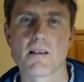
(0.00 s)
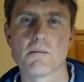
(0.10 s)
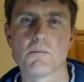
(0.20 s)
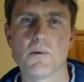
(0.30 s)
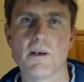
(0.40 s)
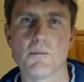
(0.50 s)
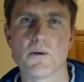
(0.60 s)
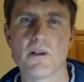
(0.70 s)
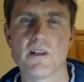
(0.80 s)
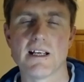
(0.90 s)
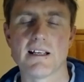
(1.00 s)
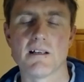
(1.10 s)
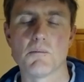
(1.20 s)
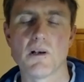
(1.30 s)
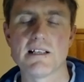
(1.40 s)
Breathing in
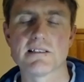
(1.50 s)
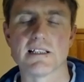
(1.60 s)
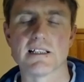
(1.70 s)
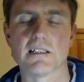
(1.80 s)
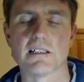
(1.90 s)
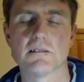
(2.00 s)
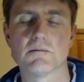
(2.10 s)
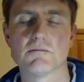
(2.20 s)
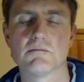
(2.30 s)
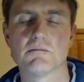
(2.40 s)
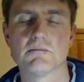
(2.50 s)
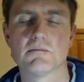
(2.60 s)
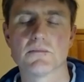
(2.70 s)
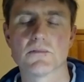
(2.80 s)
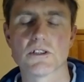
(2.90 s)
a blessing.
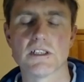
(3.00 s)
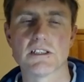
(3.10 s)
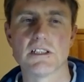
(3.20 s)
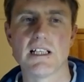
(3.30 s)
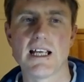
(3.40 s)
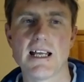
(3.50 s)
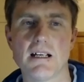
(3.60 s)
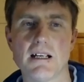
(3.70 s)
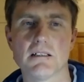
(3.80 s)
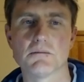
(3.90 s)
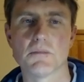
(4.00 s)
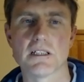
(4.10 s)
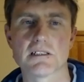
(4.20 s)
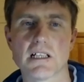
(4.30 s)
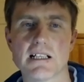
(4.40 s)
So today, my
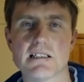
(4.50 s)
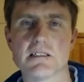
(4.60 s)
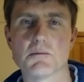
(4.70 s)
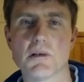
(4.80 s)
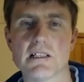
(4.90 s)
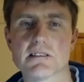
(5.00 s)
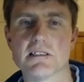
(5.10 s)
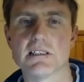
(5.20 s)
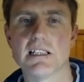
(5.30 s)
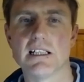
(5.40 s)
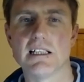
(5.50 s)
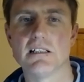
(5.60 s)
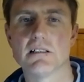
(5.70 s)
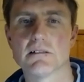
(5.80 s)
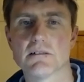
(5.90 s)
sight is blessed indeed,
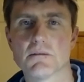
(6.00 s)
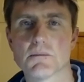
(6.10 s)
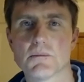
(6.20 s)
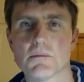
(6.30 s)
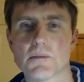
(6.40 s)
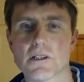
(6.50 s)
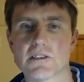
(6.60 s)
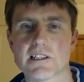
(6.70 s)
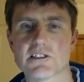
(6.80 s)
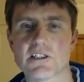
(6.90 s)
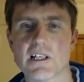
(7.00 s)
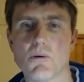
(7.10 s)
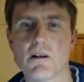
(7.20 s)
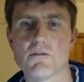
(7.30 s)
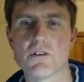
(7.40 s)
because I share
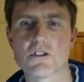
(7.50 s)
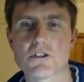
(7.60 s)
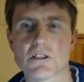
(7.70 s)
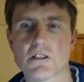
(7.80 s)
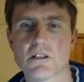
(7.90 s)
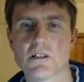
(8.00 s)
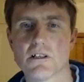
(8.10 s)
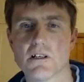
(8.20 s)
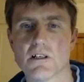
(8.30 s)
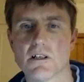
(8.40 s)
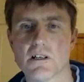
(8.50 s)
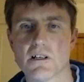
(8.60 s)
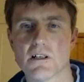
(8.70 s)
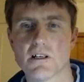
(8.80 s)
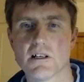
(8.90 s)
one vision.
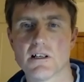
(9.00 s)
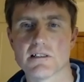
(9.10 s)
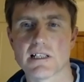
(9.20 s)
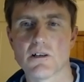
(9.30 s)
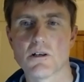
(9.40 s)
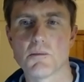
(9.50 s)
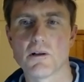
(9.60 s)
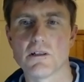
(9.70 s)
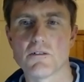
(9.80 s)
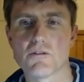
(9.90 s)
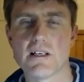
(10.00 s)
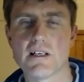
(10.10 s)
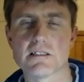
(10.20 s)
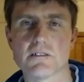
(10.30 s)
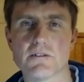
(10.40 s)
As I look upon the
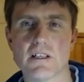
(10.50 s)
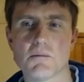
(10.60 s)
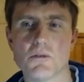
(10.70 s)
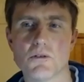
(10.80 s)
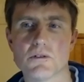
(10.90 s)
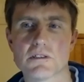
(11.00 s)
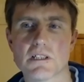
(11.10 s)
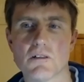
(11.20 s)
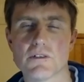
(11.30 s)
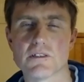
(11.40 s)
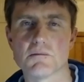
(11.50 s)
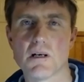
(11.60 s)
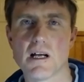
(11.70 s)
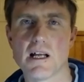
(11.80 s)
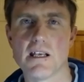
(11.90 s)
face of Him whose self is
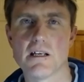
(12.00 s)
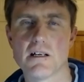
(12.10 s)
mine,